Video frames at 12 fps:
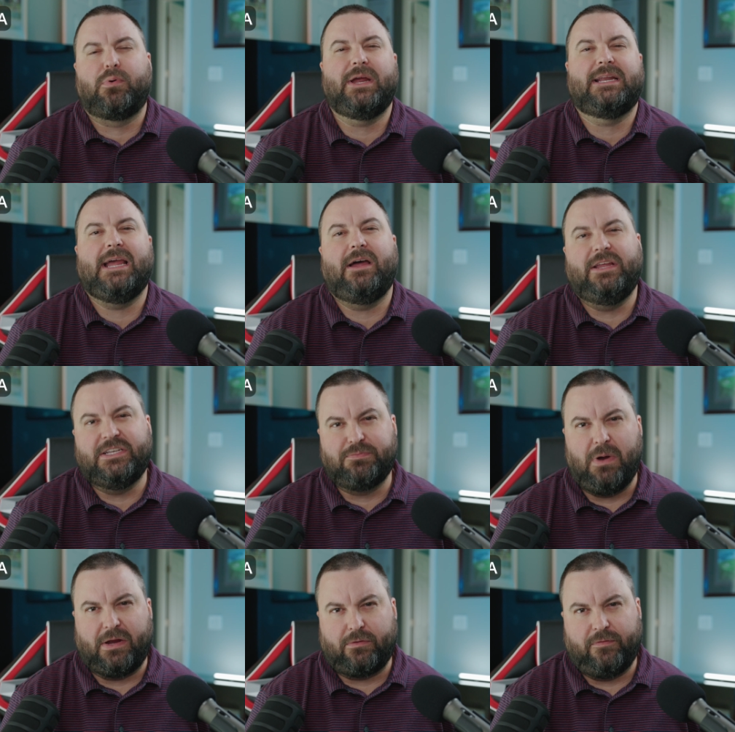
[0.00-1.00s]
break down each
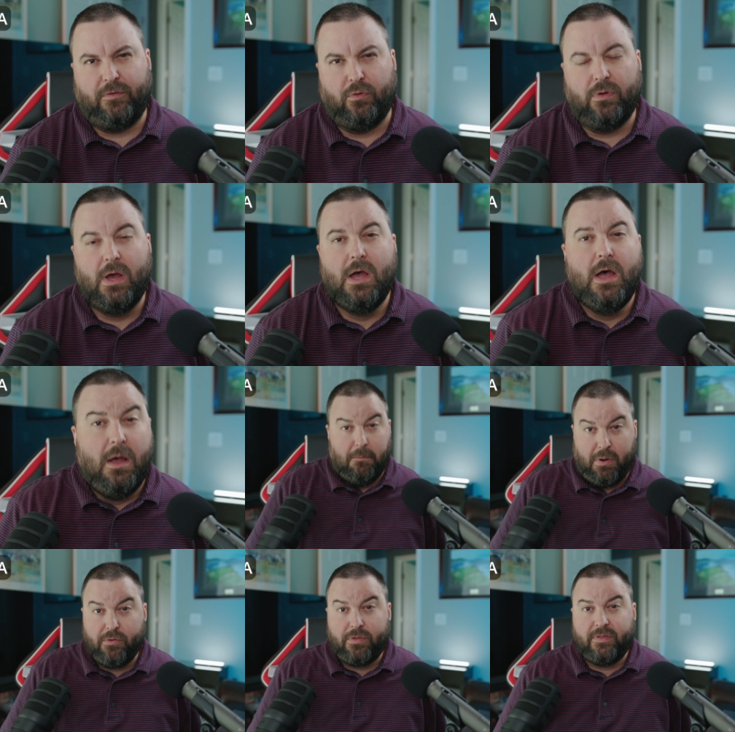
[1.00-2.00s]
microphone.
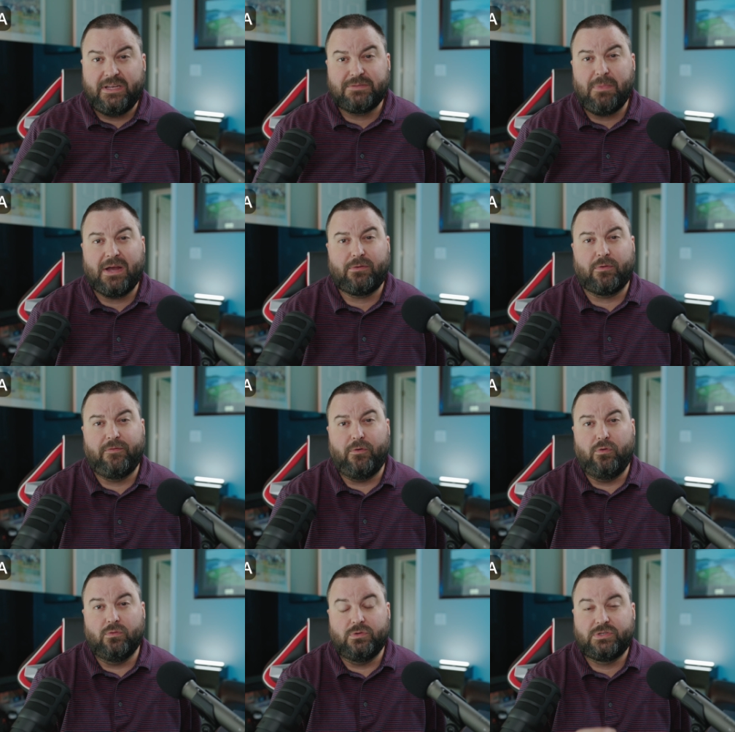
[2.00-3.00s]
Both of these
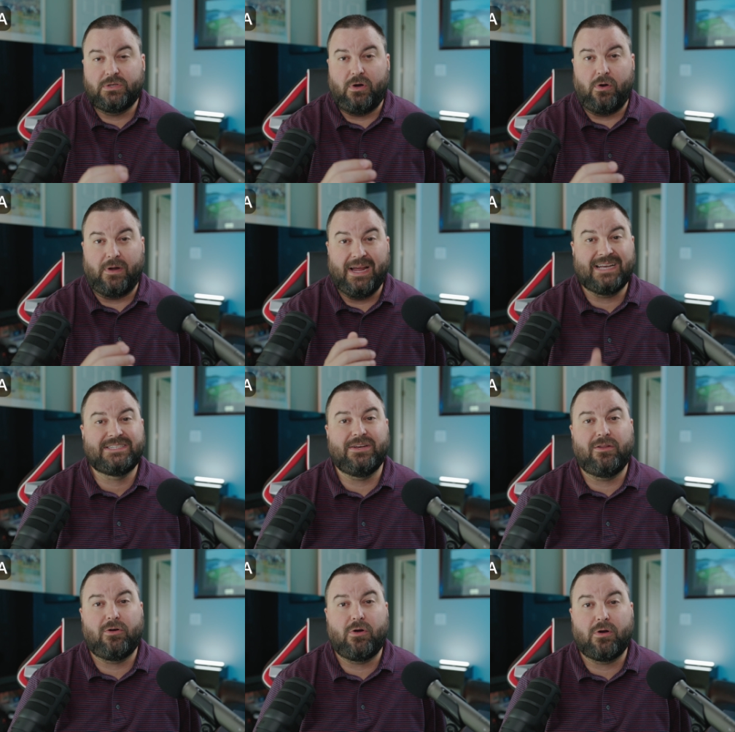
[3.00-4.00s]
microphones are
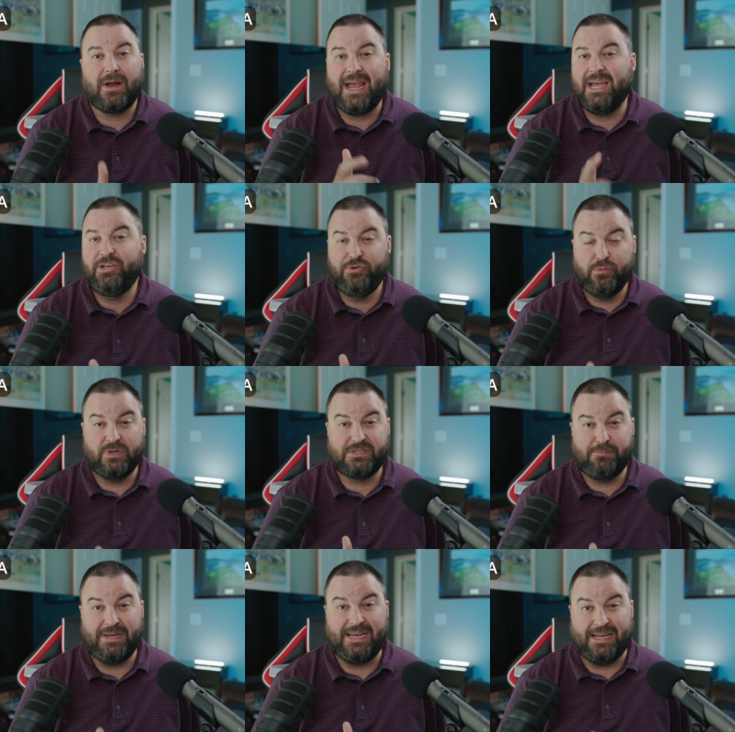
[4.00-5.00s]
XLR and
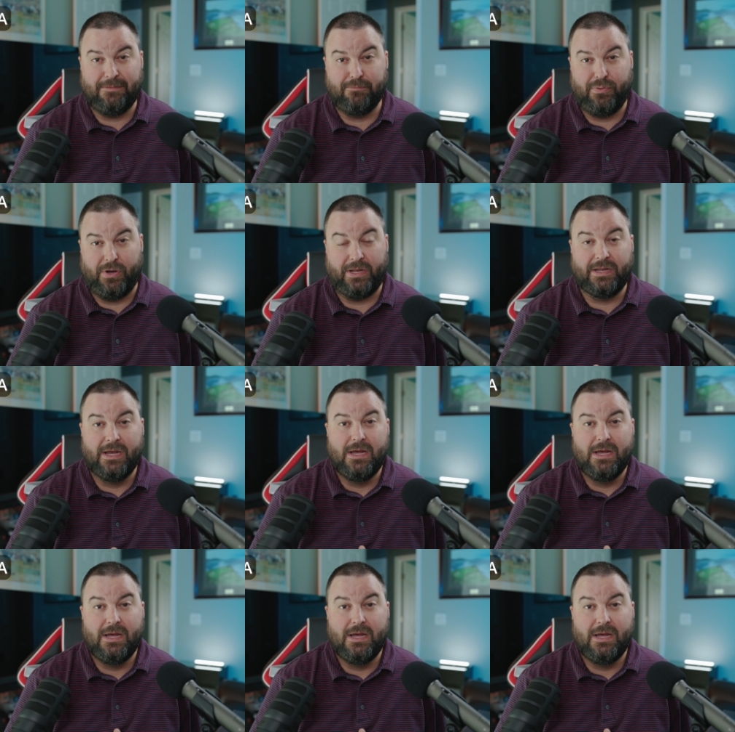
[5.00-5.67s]
USB input.